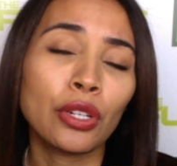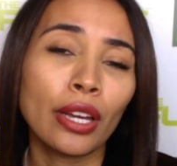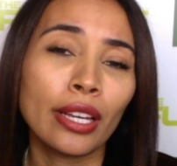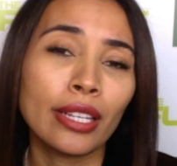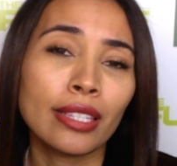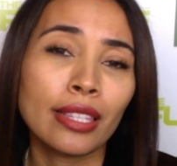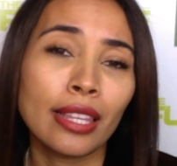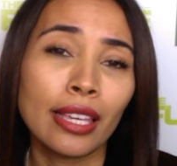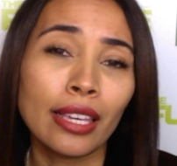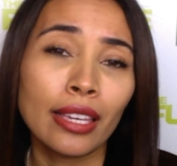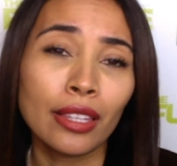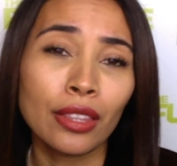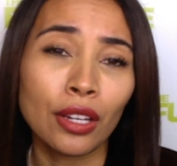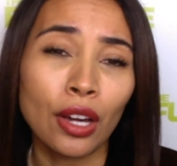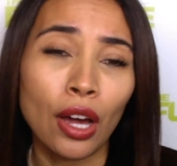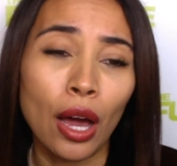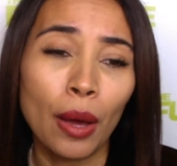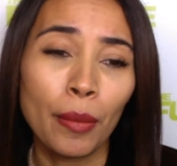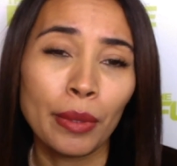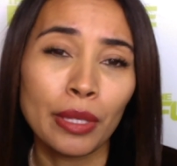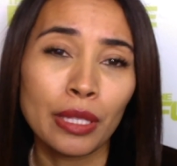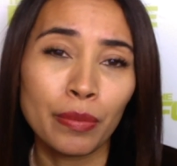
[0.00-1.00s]
you guys think in the
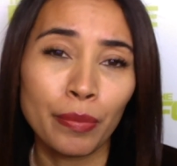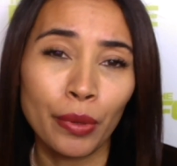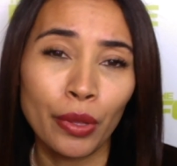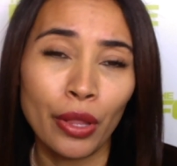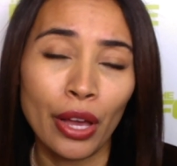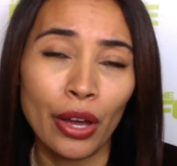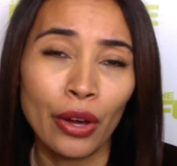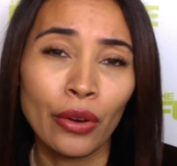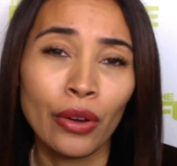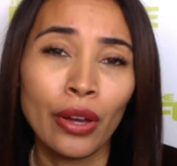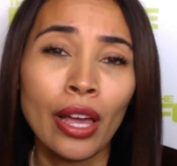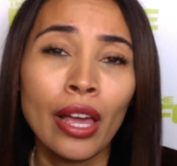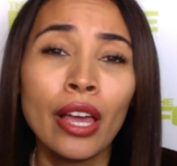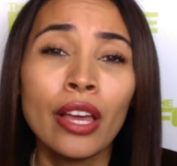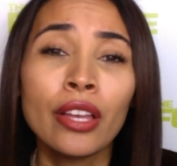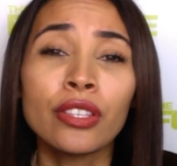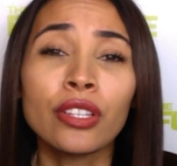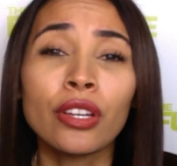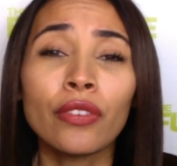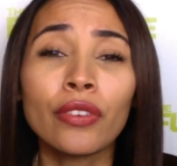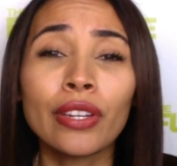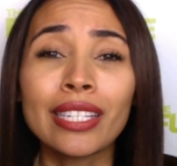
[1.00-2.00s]
comments below.
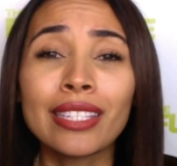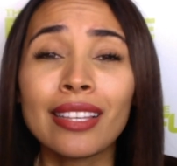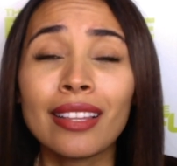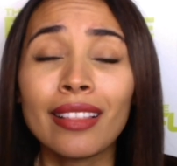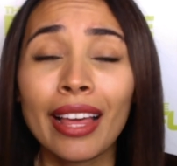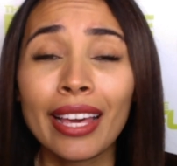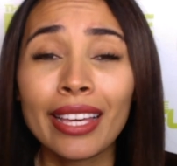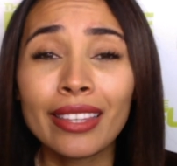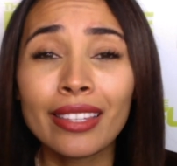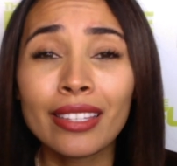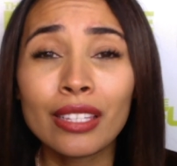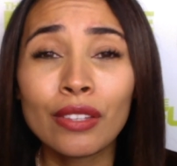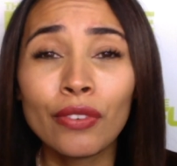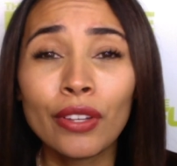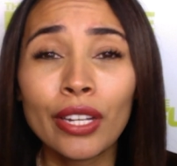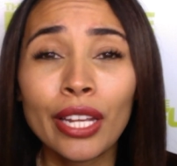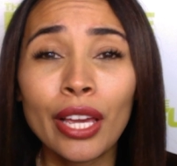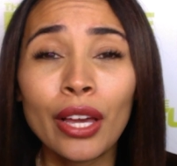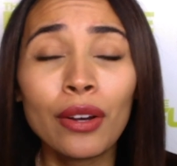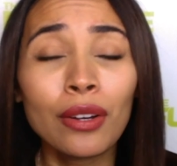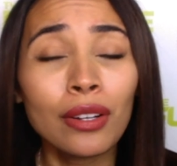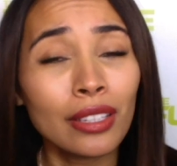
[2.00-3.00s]
Don't forget to like this
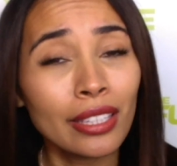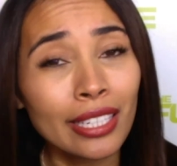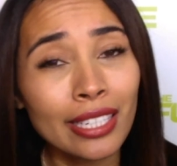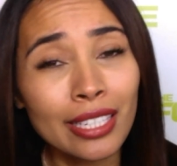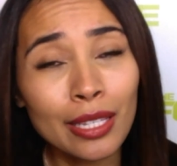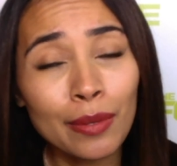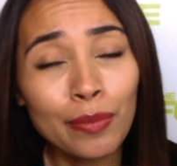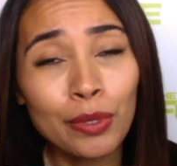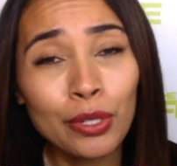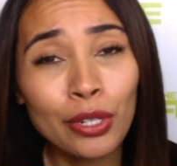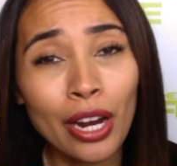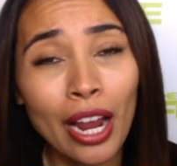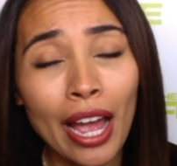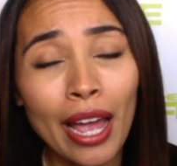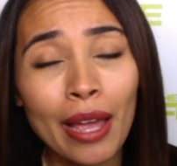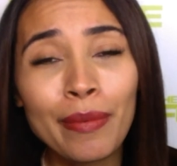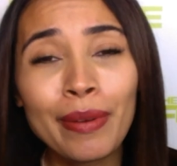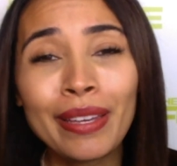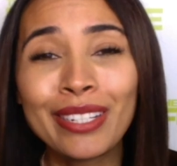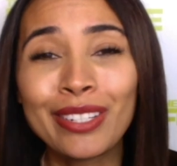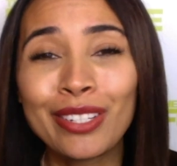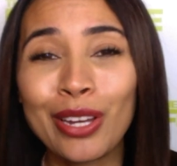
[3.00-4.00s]
video, click
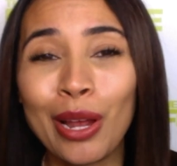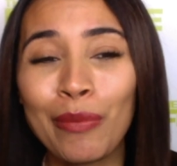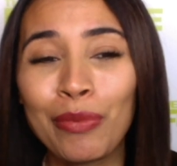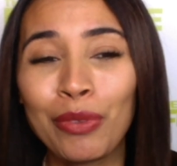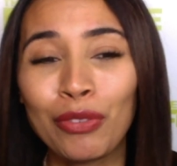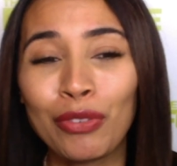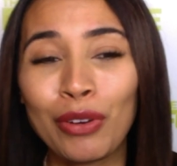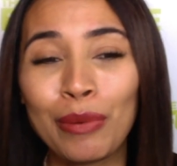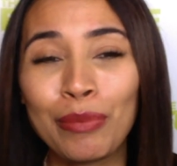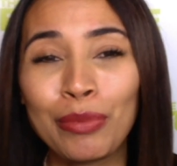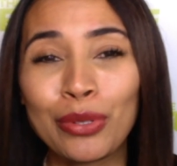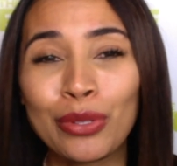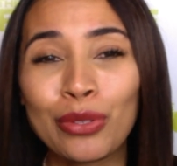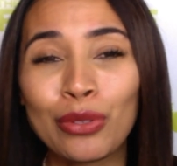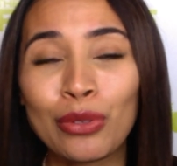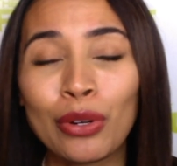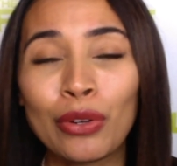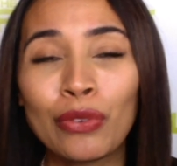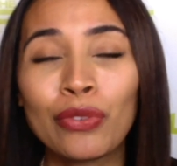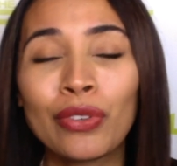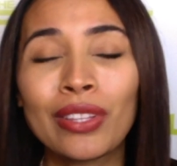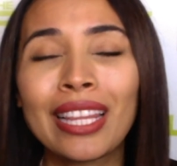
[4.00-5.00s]
subscribe, and shop the Fumble
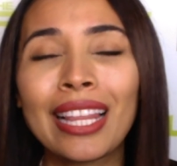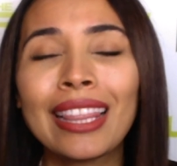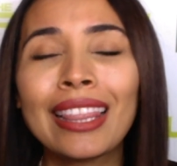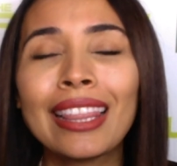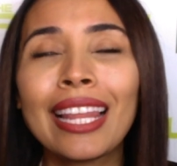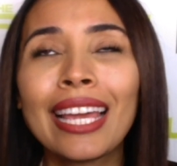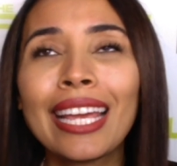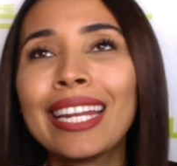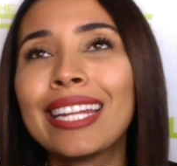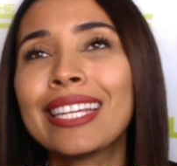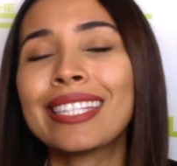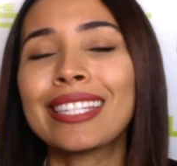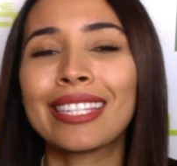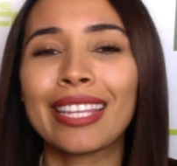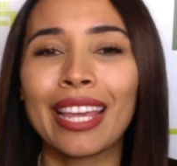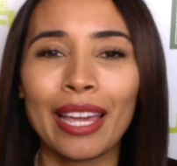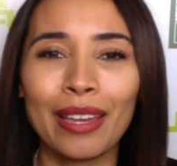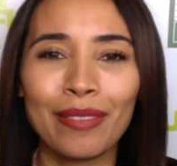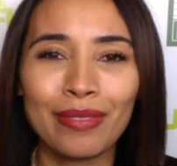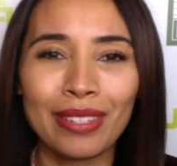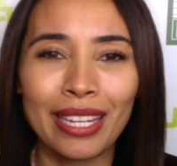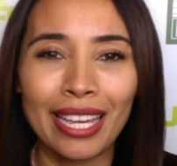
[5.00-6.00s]
store for the latest
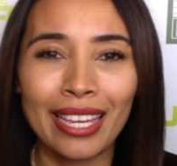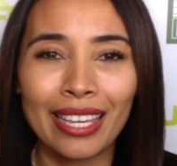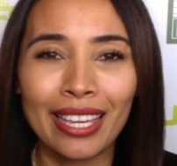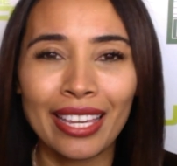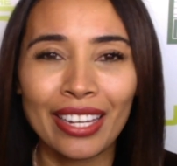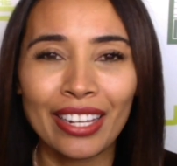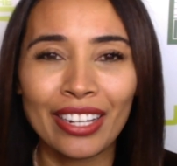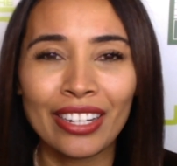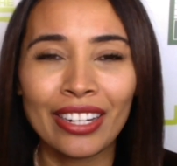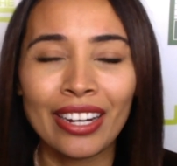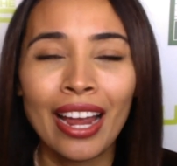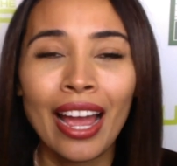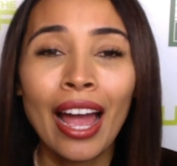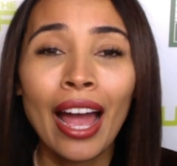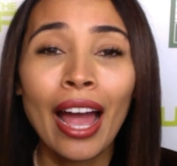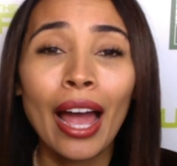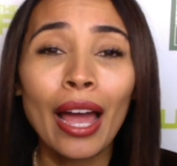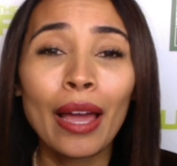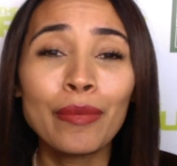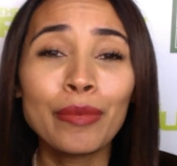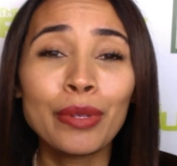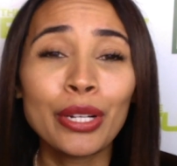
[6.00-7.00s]
game day
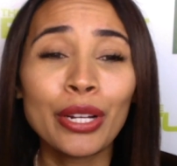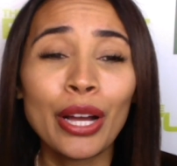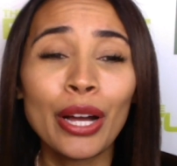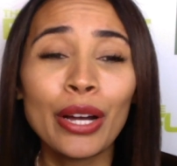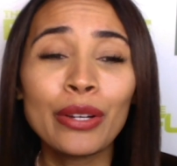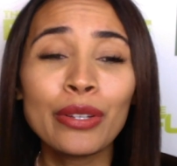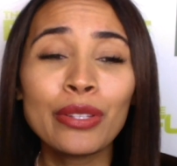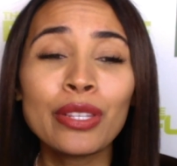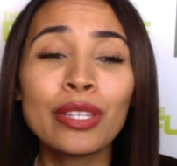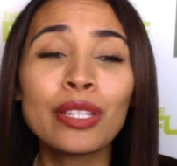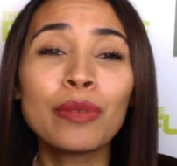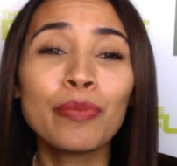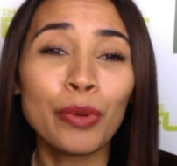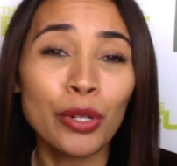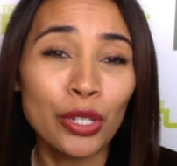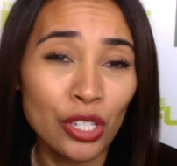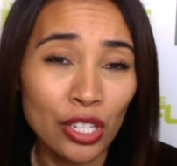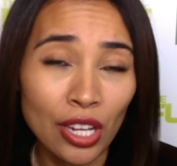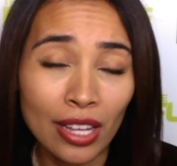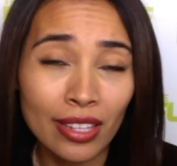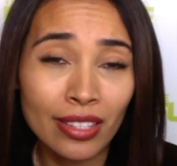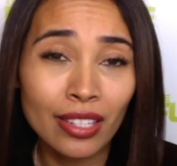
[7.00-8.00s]
gear. I'm your host,
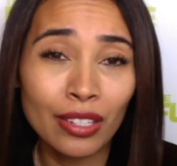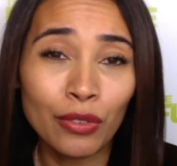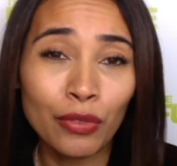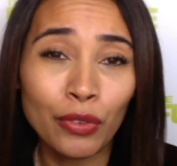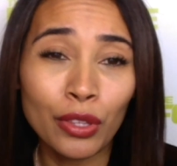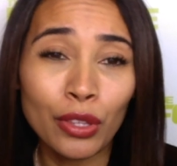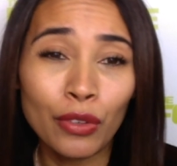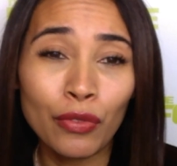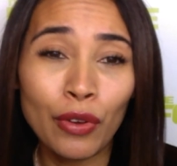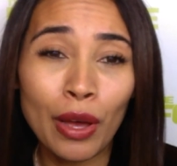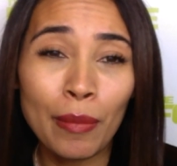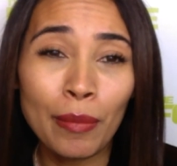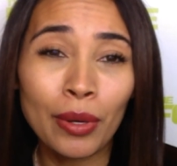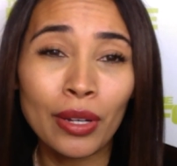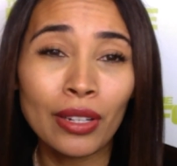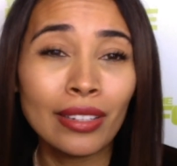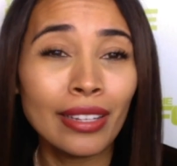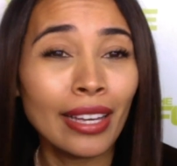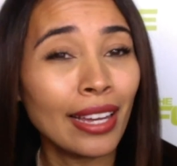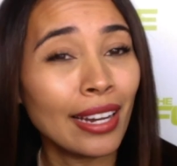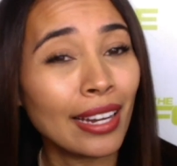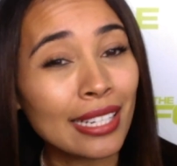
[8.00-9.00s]
Britt Johnson for The
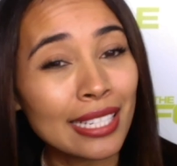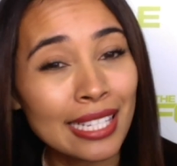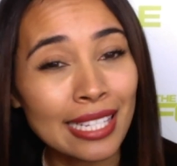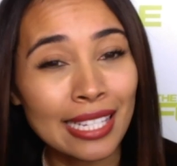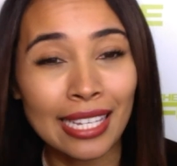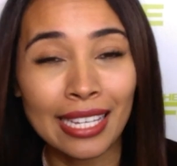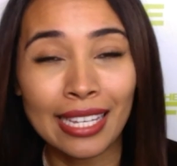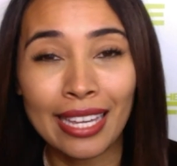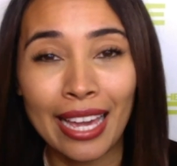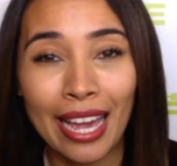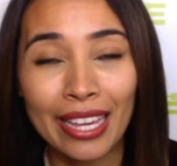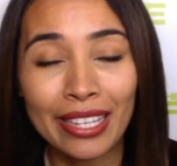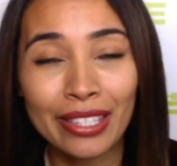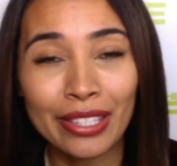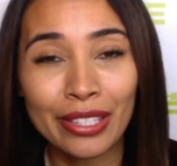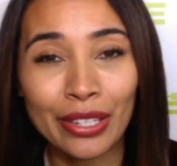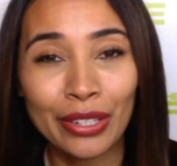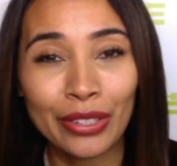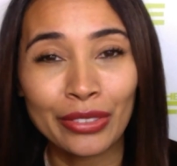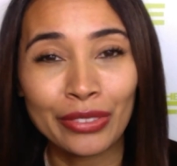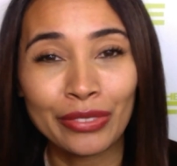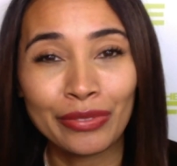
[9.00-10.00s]
Fumble, and I'll see you guys
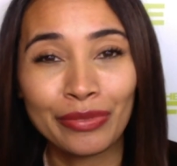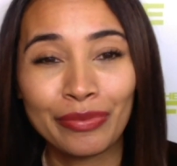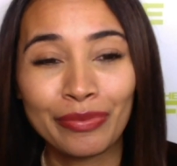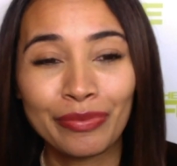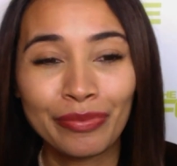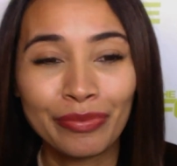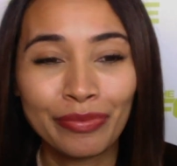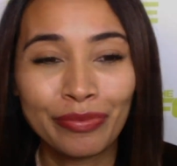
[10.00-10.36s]
soon.